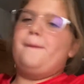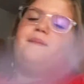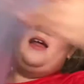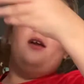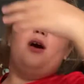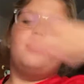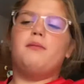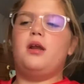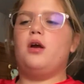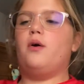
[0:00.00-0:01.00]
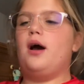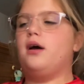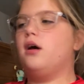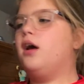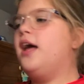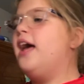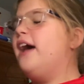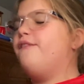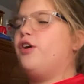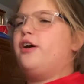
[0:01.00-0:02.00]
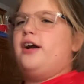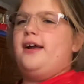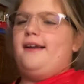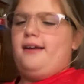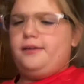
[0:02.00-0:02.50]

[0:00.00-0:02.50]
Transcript: And you guys might know how if you're in